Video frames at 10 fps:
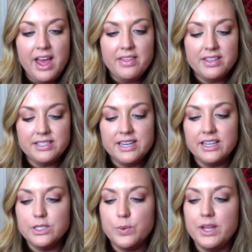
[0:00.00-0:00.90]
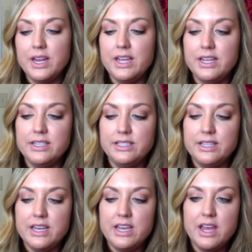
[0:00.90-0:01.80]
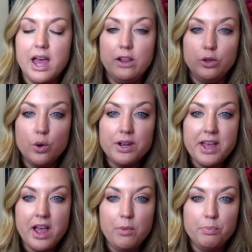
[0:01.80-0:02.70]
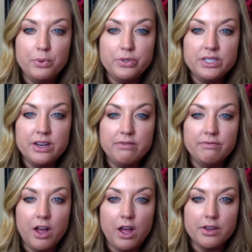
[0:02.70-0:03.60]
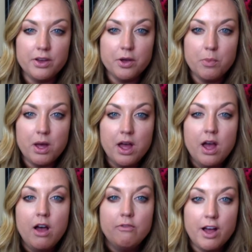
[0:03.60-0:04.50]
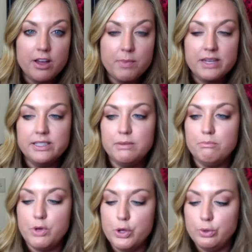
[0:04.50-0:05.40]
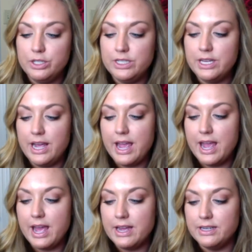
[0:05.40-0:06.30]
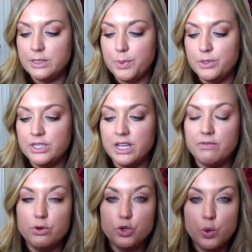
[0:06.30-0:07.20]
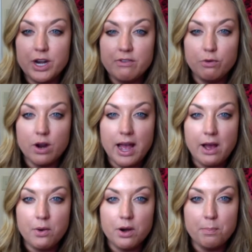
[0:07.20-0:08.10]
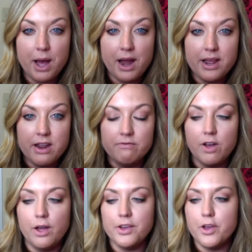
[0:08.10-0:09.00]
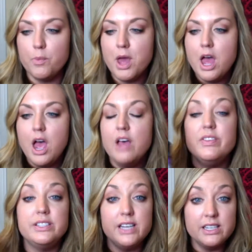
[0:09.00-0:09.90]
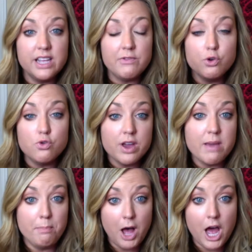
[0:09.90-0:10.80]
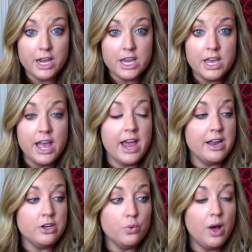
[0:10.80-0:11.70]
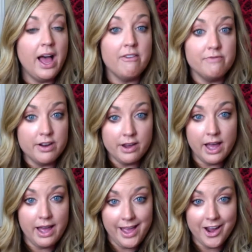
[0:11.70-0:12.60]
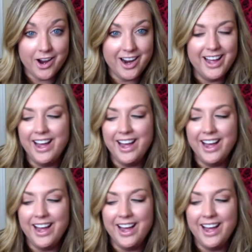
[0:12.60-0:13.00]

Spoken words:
This next one is the L'Oreal Boosted Volume Volumizing Mousse, and it's supposed to give you 24-hour body and volume. This does give you great body, and you will have very high hair